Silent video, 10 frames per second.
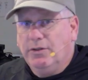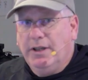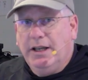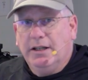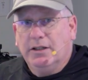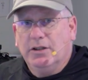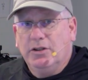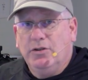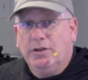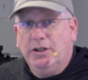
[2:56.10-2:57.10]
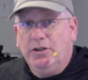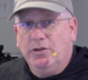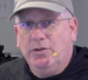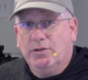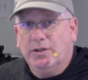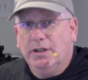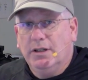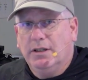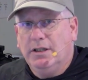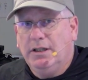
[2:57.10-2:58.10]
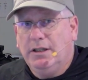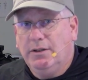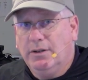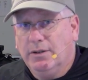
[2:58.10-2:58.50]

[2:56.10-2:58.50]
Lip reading: that you can use the